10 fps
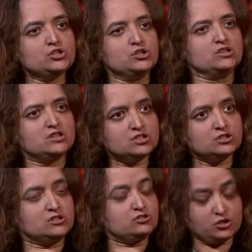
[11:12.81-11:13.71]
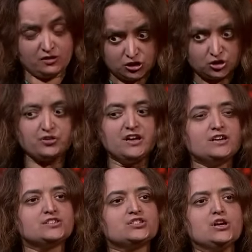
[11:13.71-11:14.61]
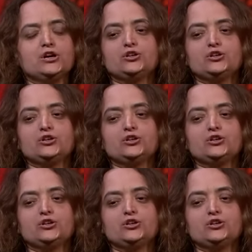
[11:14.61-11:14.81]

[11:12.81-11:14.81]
took to the streets